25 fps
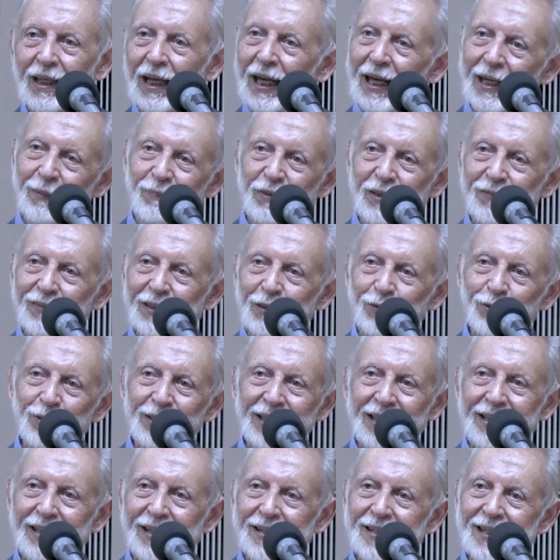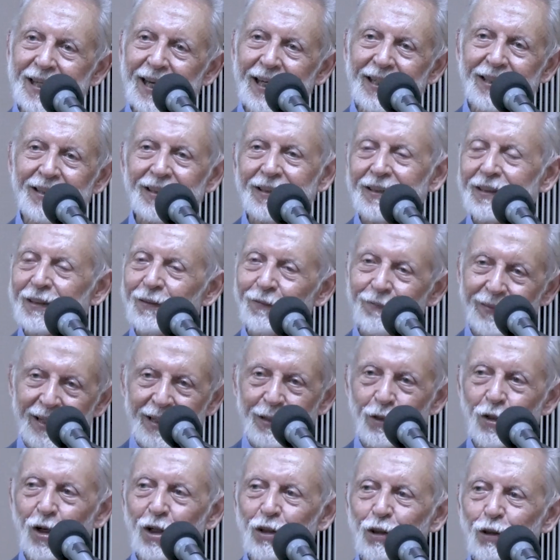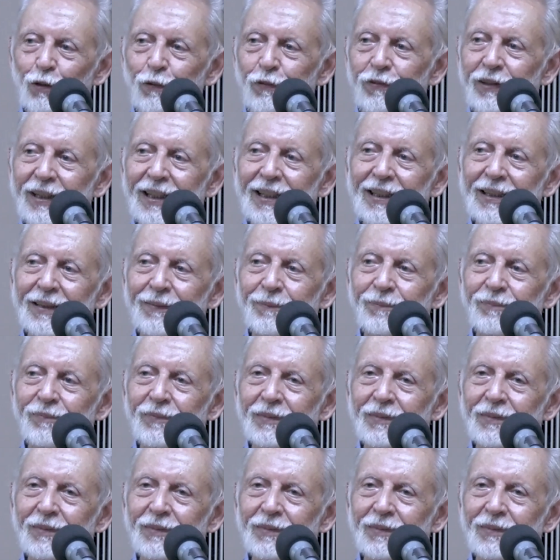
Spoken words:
I'm the one who can decide when not to feed.